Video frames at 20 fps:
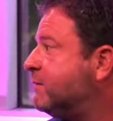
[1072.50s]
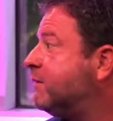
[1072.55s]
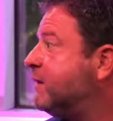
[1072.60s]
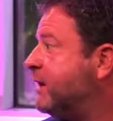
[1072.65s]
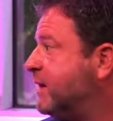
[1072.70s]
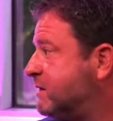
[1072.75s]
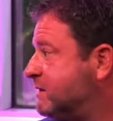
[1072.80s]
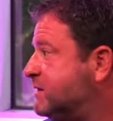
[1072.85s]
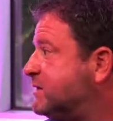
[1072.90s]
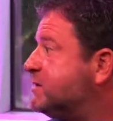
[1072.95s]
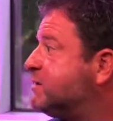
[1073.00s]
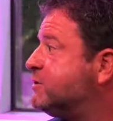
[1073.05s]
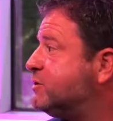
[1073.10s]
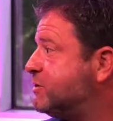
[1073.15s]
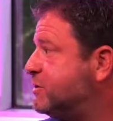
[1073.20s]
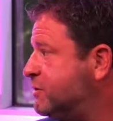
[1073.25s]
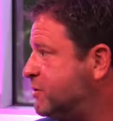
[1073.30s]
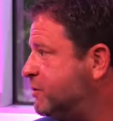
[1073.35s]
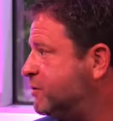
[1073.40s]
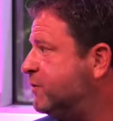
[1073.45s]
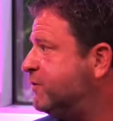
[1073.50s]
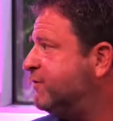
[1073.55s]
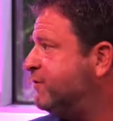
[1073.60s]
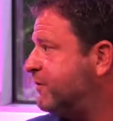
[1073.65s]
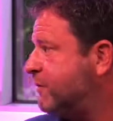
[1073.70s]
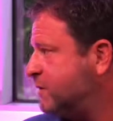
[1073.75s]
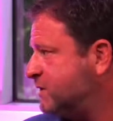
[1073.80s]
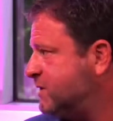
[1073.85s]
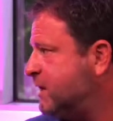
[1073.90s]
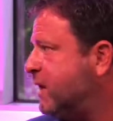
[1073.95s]
hence two
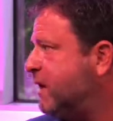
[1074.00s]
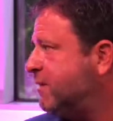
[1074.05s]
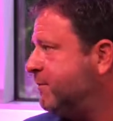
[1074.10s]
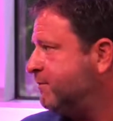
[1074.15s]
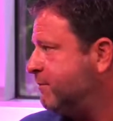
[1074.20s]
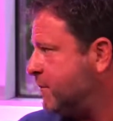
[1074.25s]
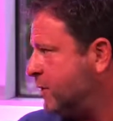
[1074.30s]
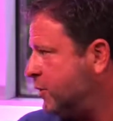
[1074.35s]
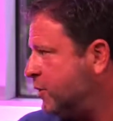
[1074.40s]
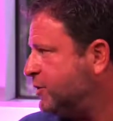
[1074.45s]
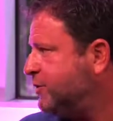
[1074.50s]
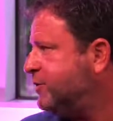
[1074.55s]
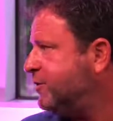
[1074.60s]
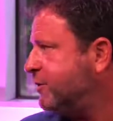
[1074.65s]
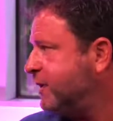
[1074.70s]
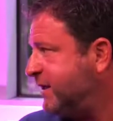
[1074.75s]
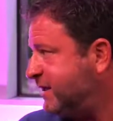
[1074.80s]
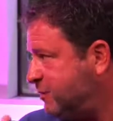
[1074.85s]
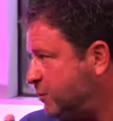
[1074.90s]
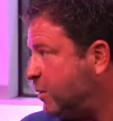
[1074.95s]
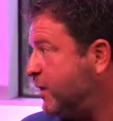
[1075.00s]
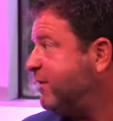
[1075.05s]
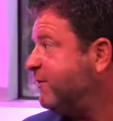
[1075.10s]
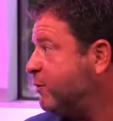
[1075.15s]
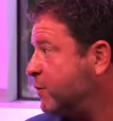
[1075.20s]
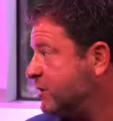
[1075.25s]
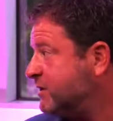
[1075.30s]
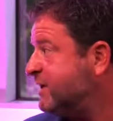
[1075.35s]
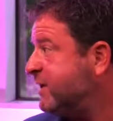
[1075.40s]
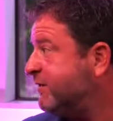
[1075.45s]
full-time on duty mm-hmm.
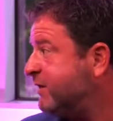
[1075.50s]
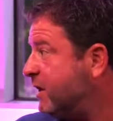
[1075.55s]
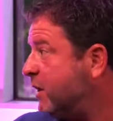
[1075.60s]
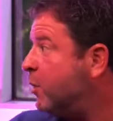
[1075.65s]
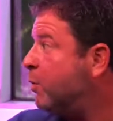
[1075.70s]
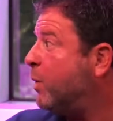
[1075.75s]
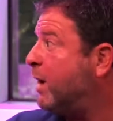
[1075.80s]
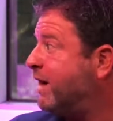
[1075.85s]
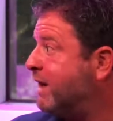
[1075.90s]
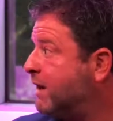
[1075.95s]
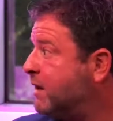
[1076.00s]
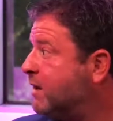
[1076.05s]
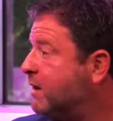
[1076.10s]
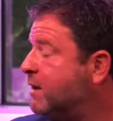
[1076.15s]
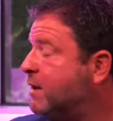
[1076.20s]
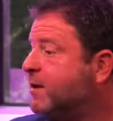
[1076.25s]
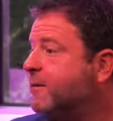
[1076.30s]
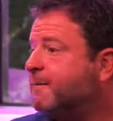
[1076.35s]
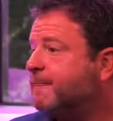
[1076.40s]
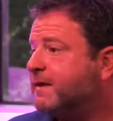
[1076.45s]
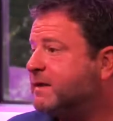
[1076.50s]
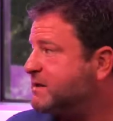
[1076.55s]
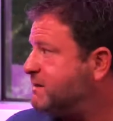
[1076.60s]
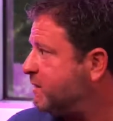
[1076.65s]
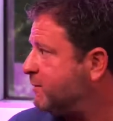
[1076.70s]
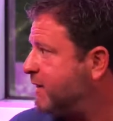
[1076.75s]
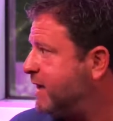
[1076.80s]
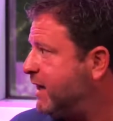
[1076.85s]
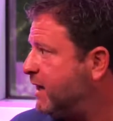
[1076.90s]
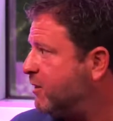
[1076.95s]
24-7 awake mm-hmm.
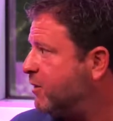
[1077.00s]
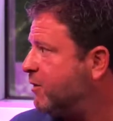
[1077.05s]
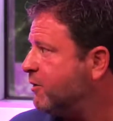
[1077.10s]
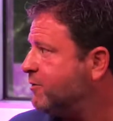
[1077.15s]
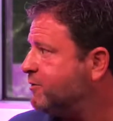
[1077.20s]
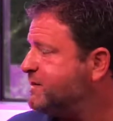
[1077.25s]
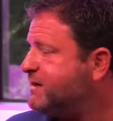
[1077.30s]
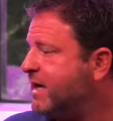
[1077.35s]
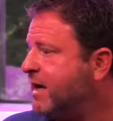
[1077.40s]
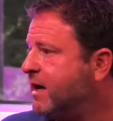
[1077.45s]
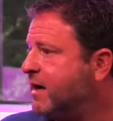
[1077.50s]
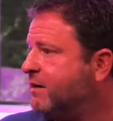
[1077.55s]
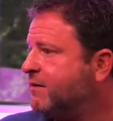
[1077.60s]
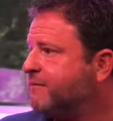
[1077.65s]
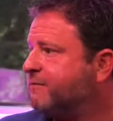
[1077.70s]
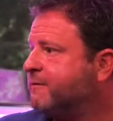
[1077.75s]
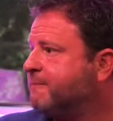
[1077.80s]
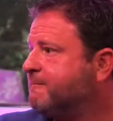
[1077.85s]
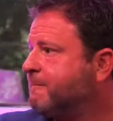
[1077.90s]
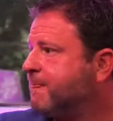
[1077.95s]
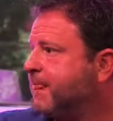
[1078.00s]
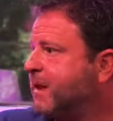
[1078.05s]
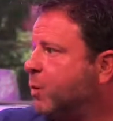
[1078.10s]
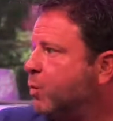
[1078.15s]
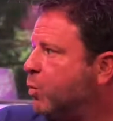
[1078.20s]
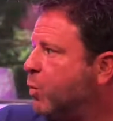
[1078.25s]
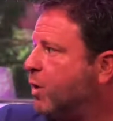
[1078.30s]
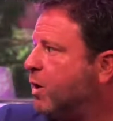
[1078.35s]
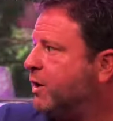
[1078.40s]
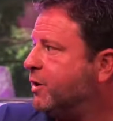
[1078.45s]
some care homes have
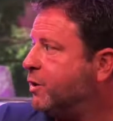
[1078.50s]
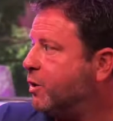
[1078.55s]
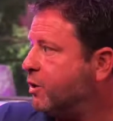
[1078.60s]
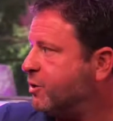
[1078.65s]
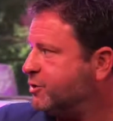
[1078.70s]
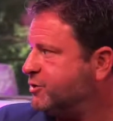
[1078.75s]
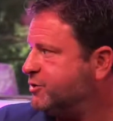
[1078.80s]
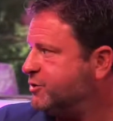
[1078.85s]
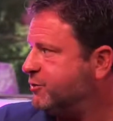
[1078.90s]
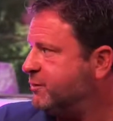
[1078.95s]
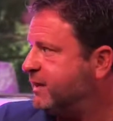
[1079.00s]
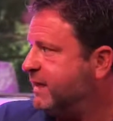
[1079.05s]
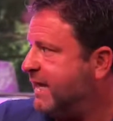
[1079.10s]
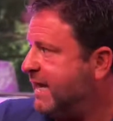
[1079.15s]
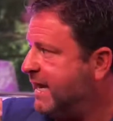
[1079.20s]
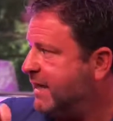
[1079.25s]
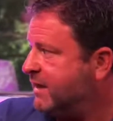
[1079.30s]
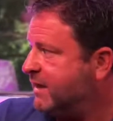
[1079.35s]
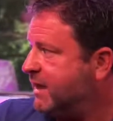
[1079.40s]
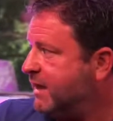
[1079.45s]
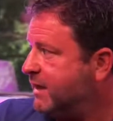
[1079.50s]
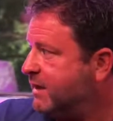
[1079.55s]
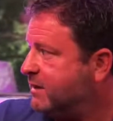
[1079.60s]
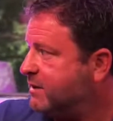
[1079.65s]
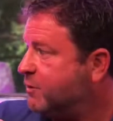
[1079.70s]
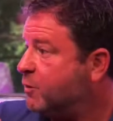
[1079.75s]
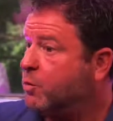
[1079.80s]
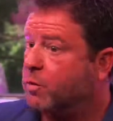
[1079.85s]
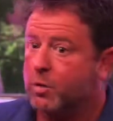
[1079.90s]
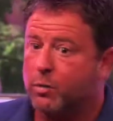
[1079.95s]
one on duty at
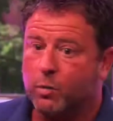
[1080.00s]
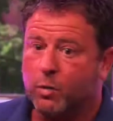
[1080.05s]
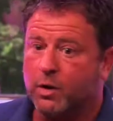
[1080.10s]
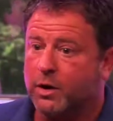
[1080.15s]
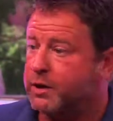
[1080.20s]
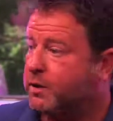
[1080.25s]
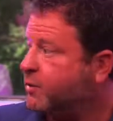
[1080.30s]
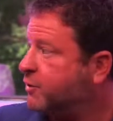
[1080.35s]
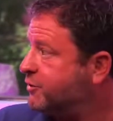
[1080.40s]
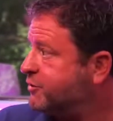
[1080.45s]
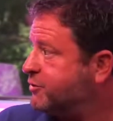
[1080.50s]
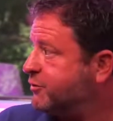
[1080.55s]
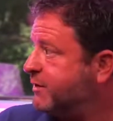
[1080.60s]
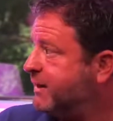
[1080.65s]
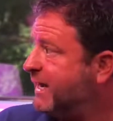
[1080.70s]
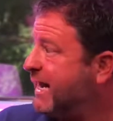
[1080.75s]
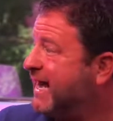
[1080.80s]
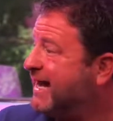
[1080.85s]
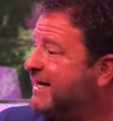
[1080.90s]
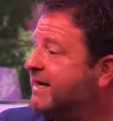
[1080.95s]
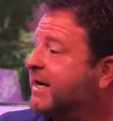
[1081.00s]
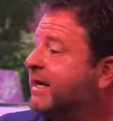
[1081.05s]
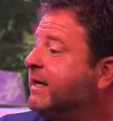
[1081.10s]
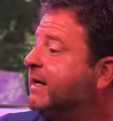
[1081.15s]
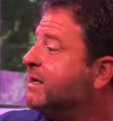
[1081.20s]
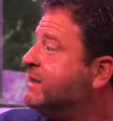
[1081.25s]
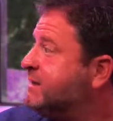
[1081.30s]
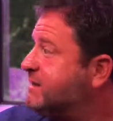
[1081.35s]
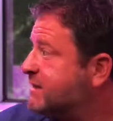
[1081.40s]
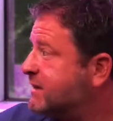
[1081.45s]
night or one on duty at
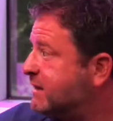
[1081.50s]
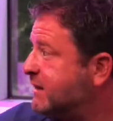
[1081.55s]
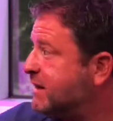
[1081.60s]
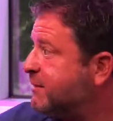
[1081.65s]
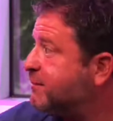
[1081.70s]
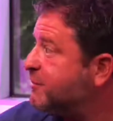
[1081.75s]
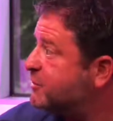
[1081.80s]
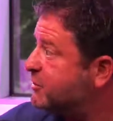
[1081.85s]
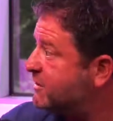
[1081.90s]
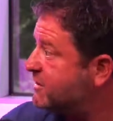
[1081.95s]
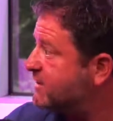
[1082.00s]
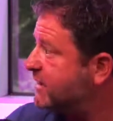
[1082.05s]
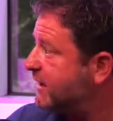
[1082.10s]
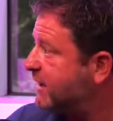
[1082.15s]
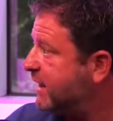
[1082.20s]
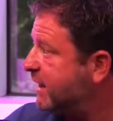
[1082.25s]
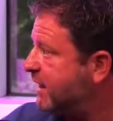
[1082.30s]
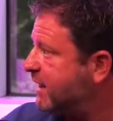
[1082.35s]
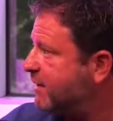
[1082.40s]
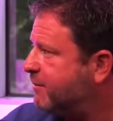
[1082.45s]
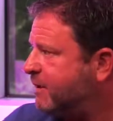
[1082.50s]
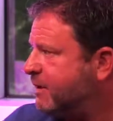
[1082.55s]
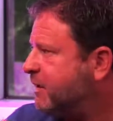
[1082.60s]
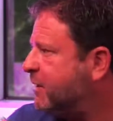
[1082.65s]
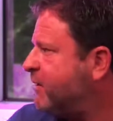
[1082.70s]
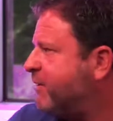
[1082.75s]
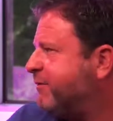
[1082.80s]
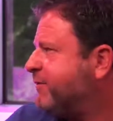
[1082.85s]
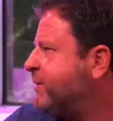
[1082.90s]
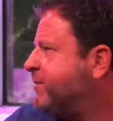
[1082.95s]
night asleep just in case i mean you
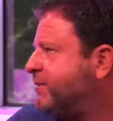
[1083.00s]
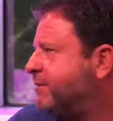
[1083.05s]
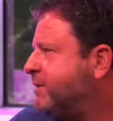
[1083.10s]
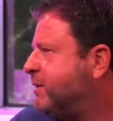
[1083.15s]
know every